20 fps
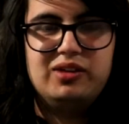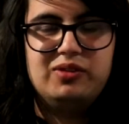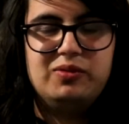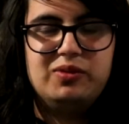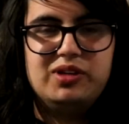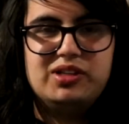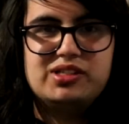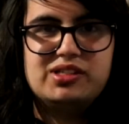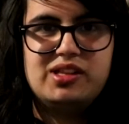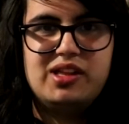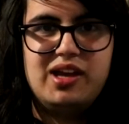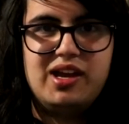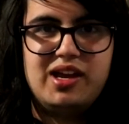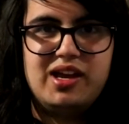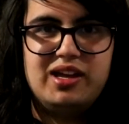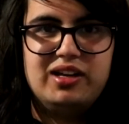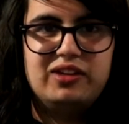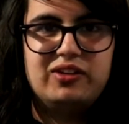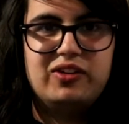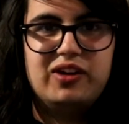which
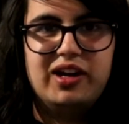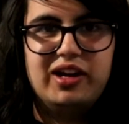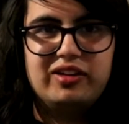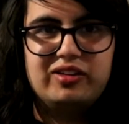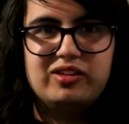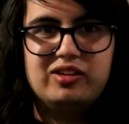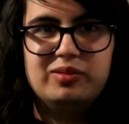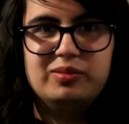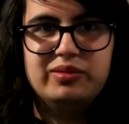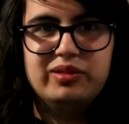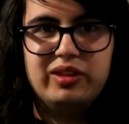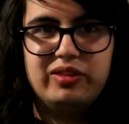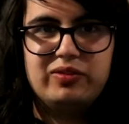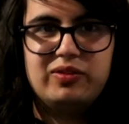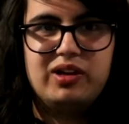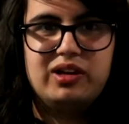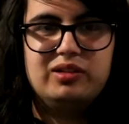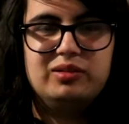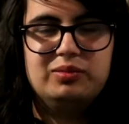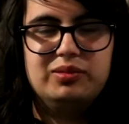then cracks open the
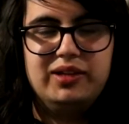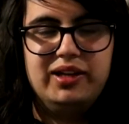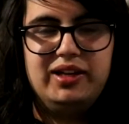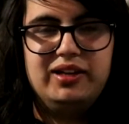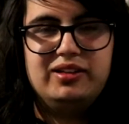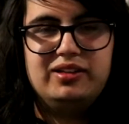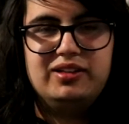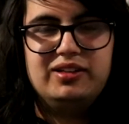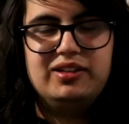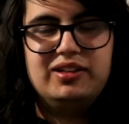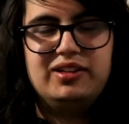throttle plate.